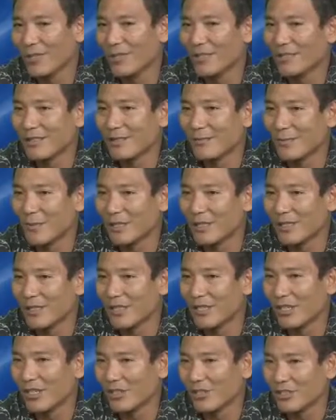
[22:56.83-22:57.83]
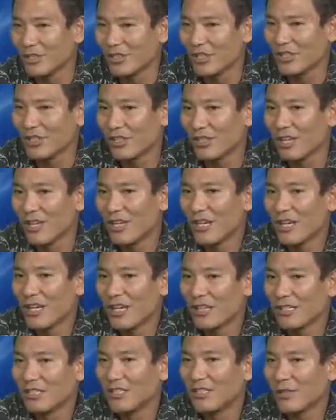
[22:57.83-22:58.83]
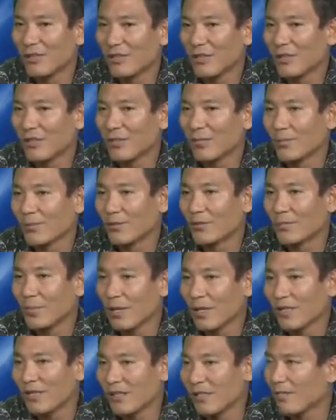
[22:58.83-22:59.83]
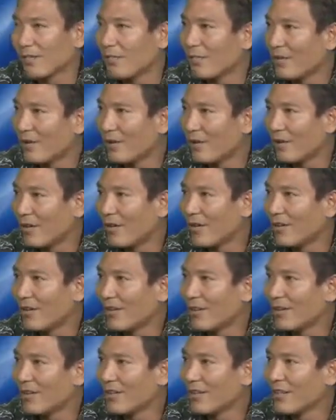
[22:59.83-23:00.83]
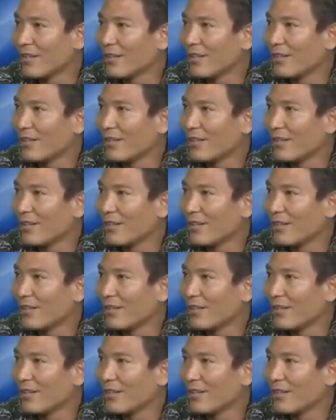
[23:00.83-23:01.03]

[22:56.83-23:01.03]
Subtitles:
but it's just a different perspective on